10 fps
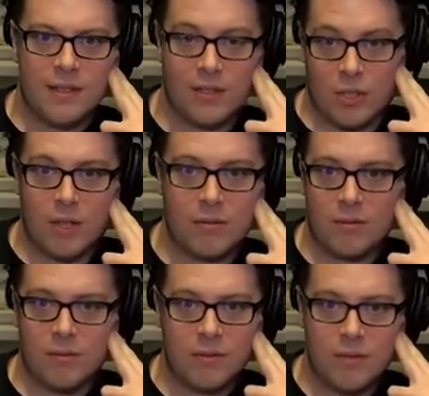It's true.
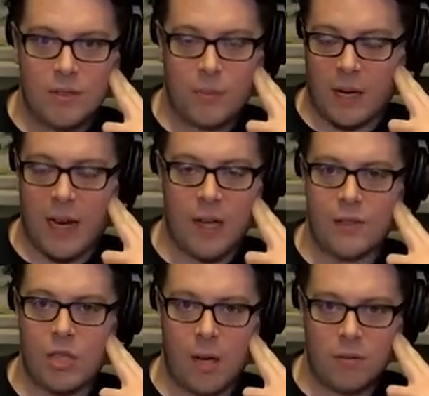Put on a hell of
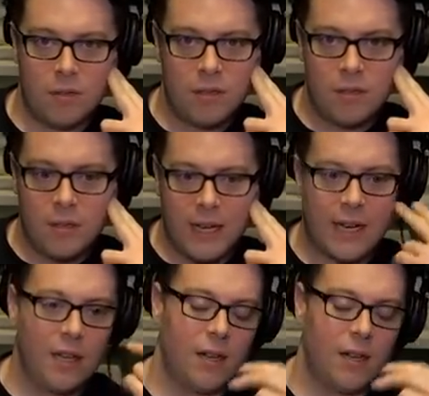a show. I got a